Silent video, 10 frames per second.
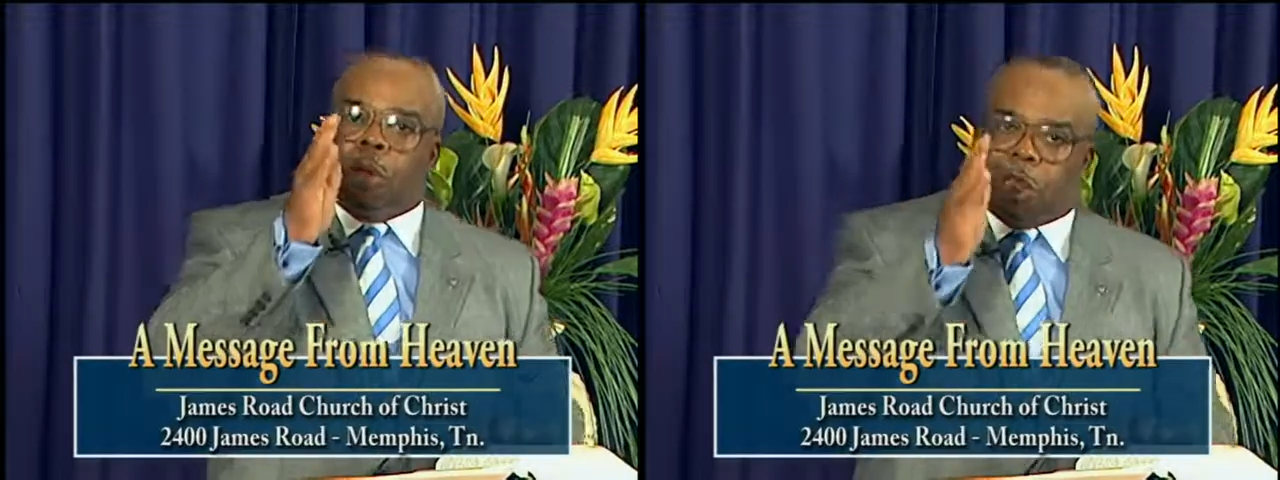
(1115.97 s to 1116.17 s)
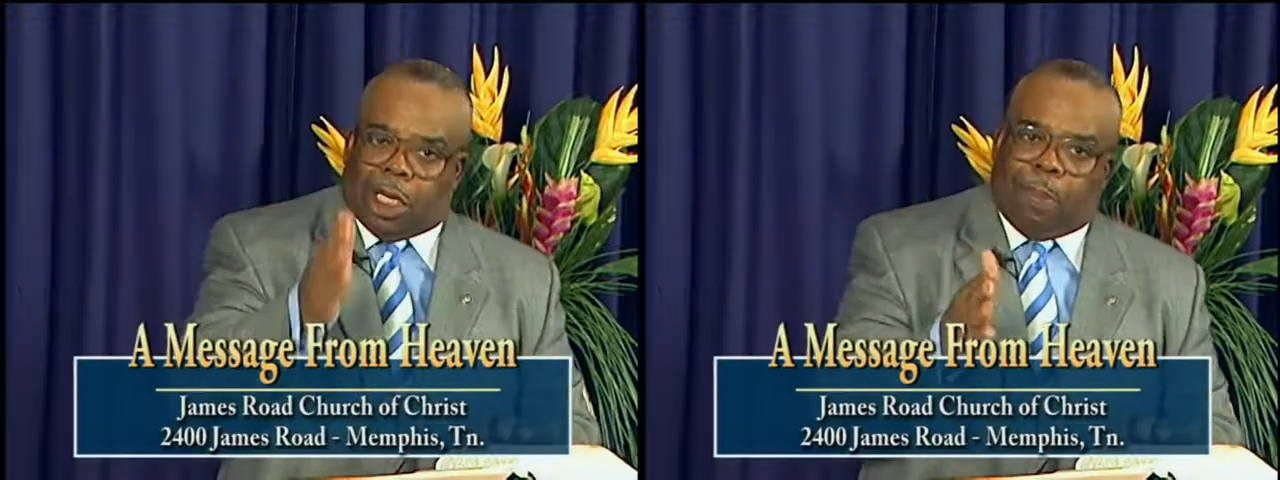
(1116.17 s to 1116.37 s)

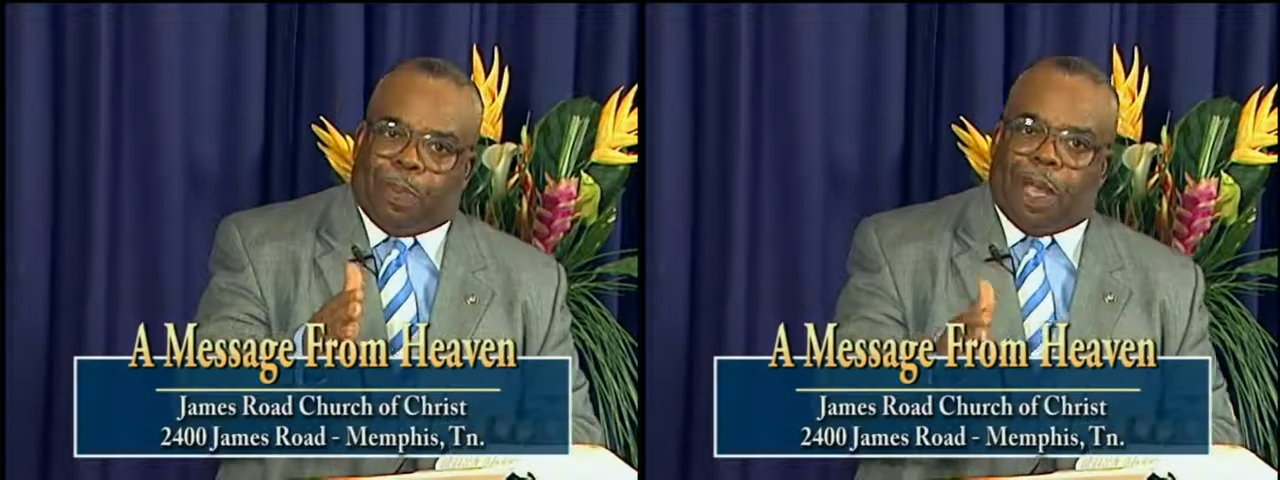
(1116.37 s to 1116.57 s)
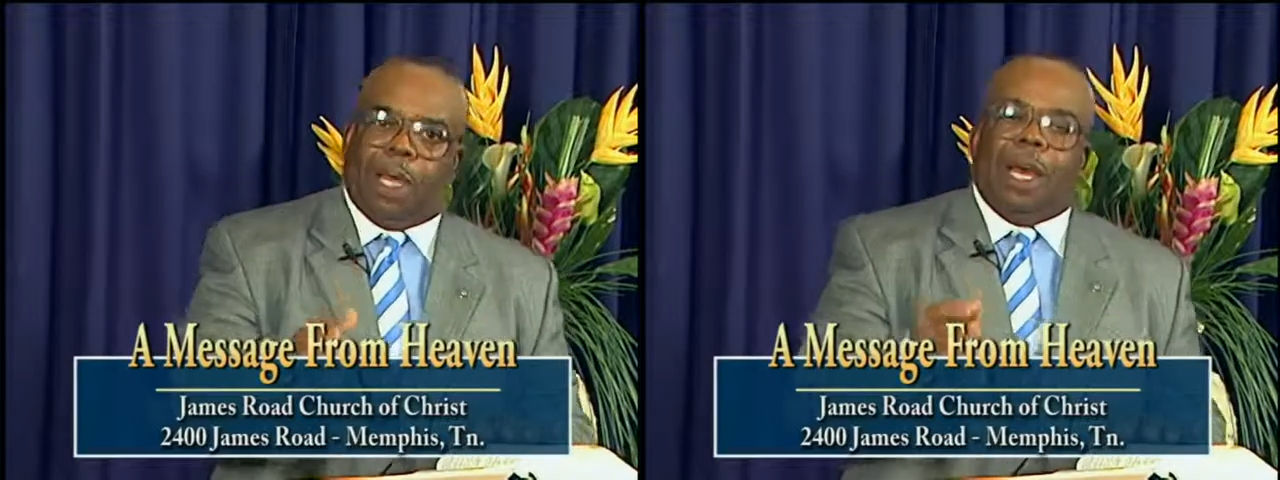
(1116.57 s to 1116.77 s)

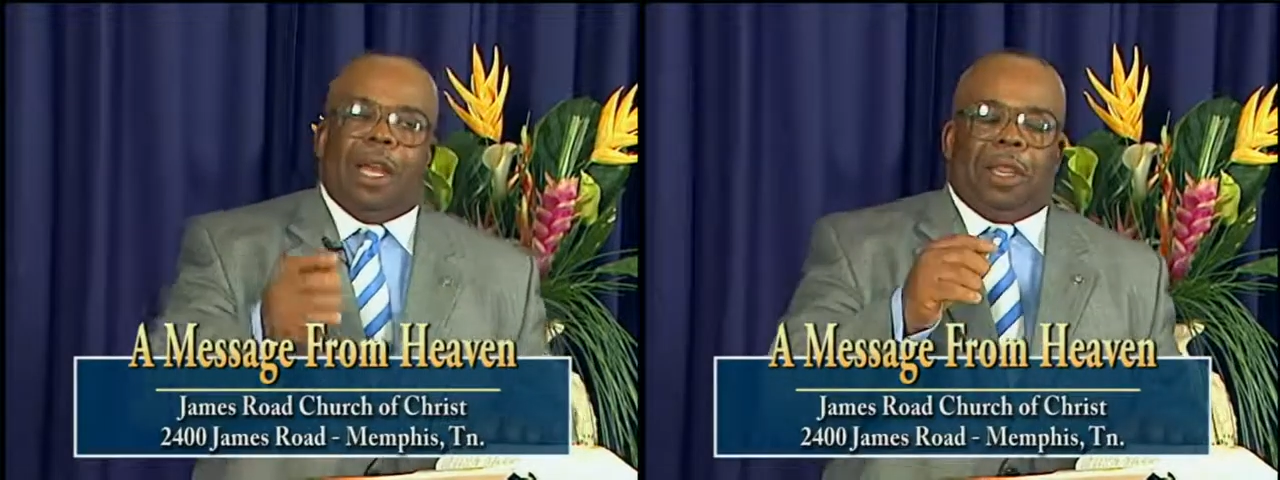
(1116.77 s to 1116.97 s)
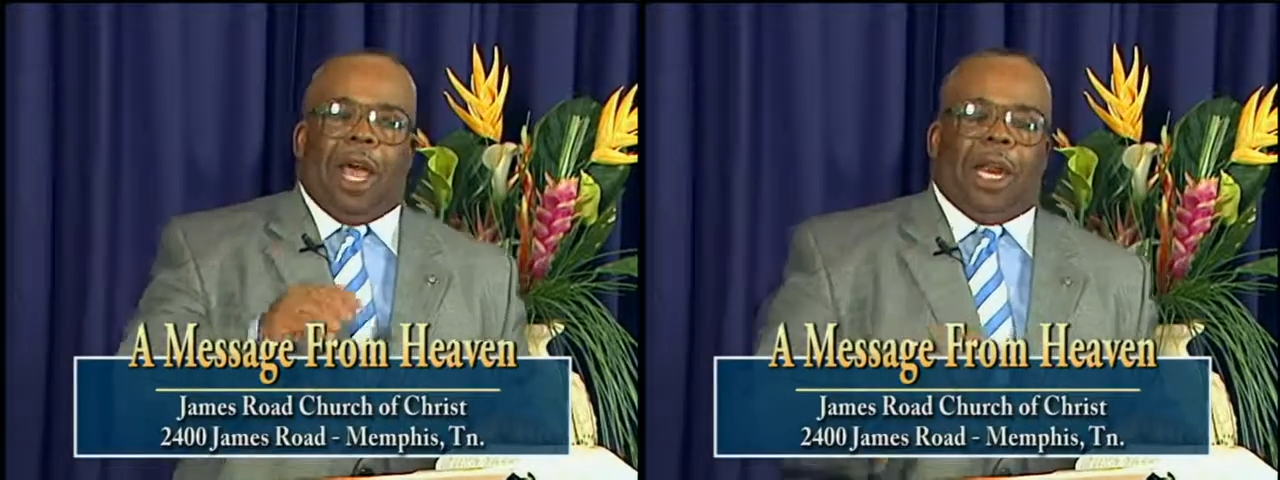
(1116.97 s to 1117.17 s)
something
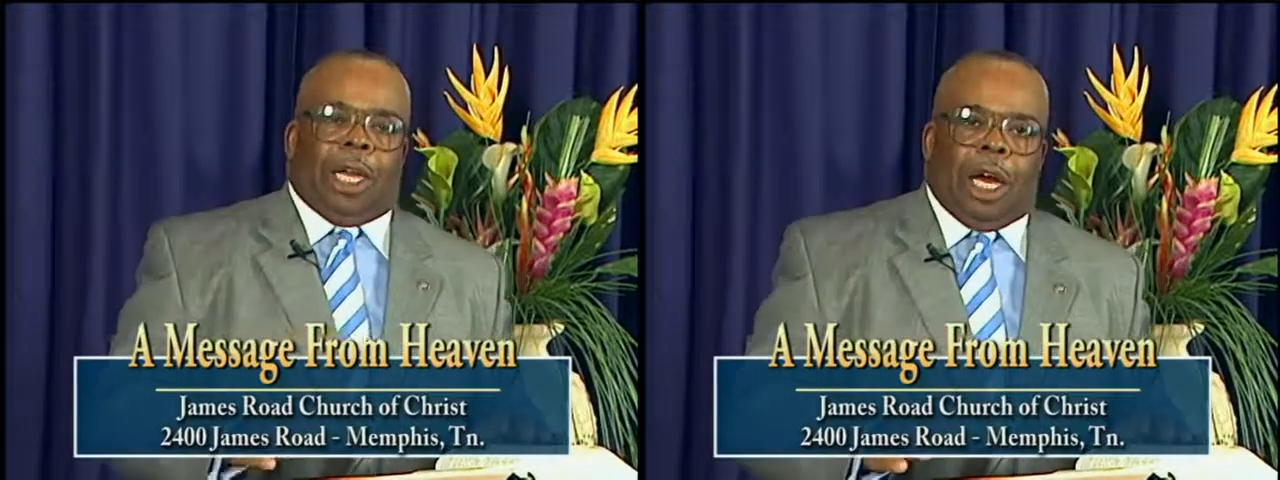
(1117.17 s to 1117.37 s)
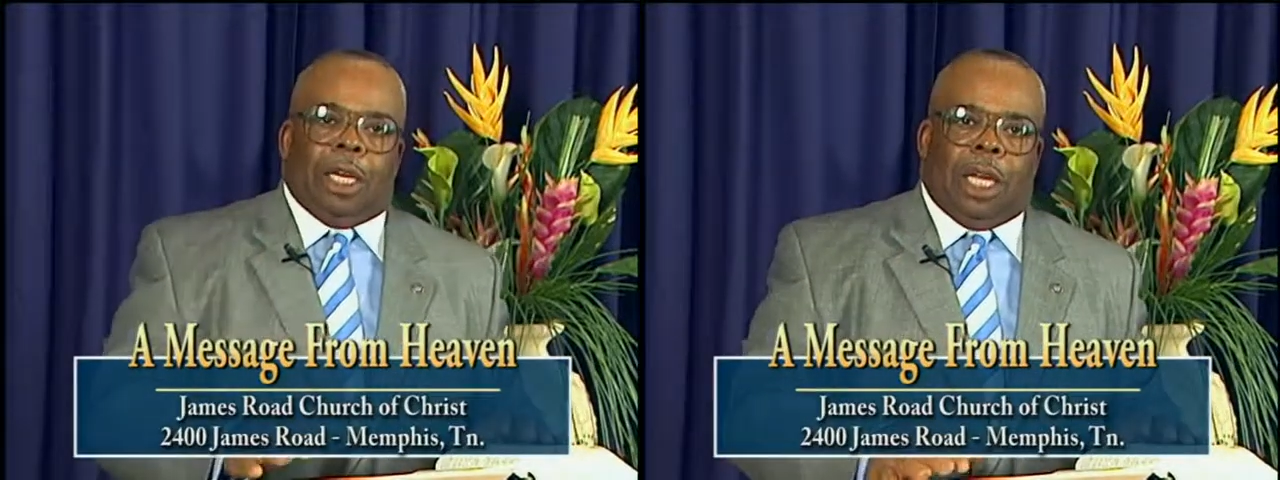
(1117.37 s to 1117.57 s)
that it
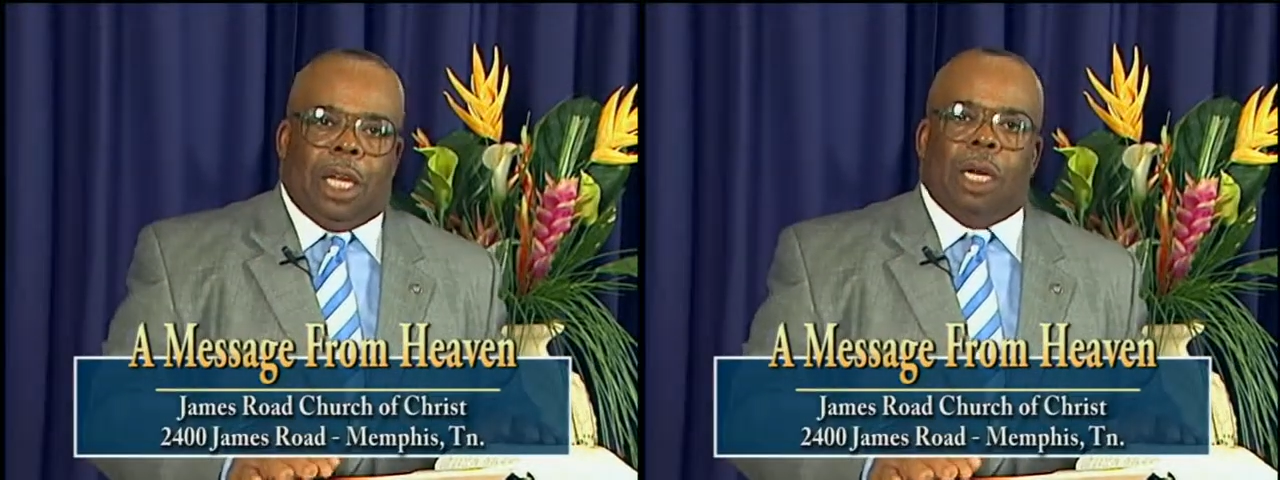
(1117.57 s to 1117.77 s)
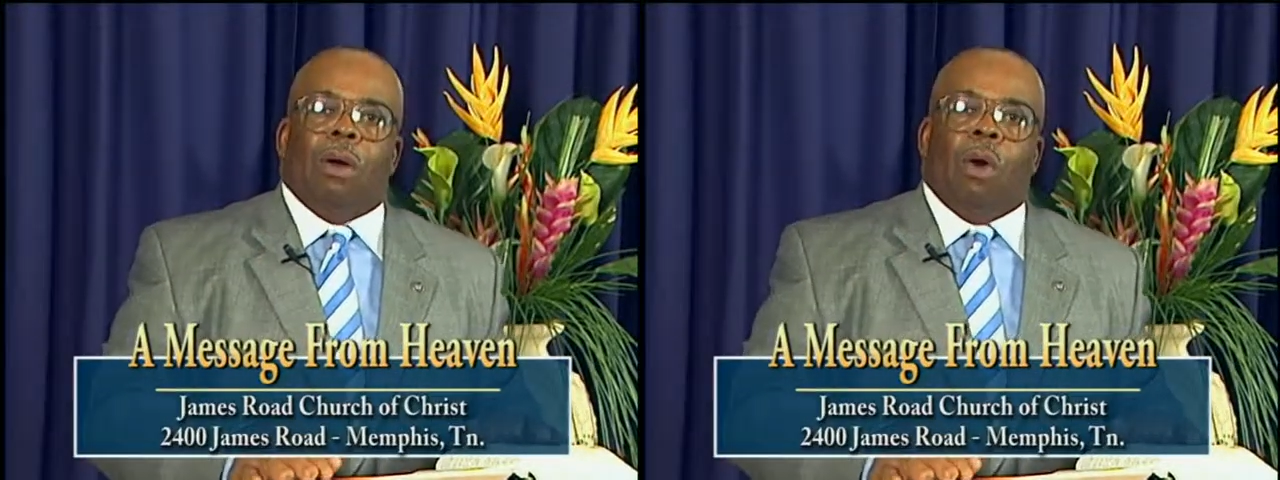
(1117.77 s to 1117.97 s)
couldn't give.